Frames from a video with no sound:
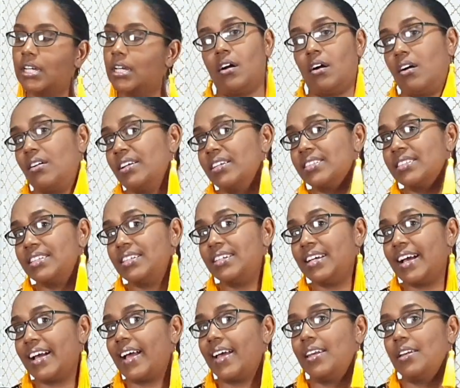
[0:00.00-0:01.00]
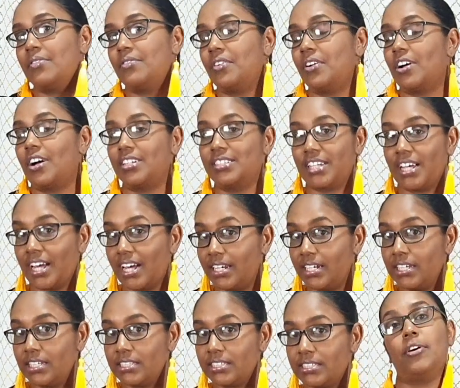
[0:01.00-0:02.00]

Honestly, I kind of forgot I had it.